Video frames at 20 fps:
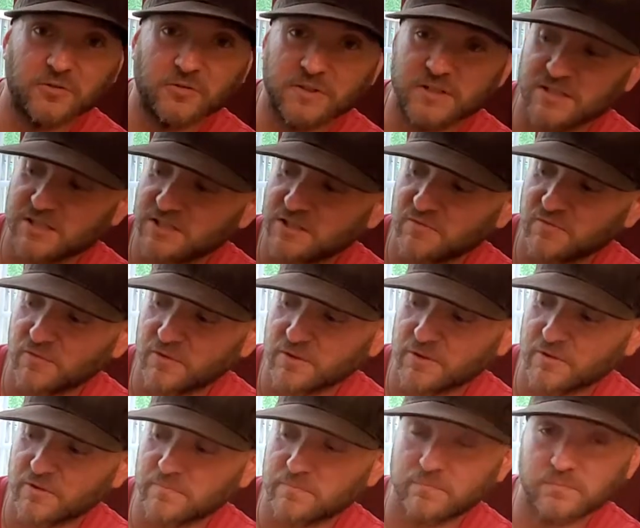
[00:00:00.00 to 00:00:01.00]
and this is for
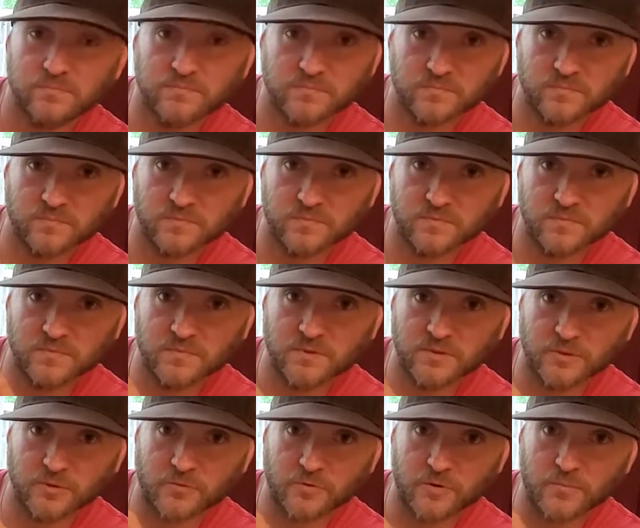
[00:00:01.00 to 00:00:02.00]
your
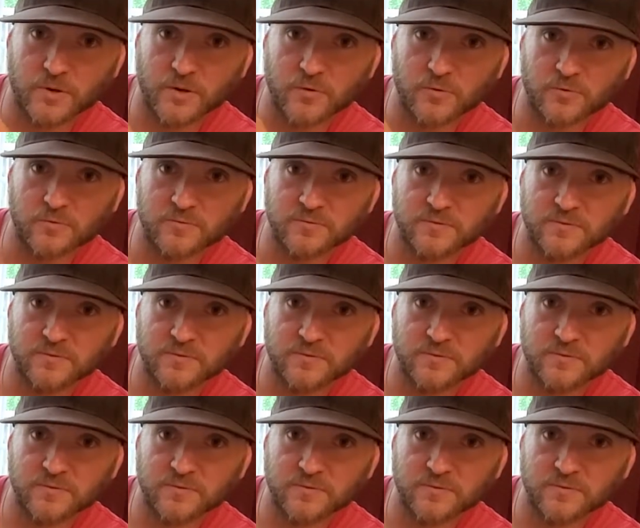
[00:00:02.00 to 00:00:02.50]
remote.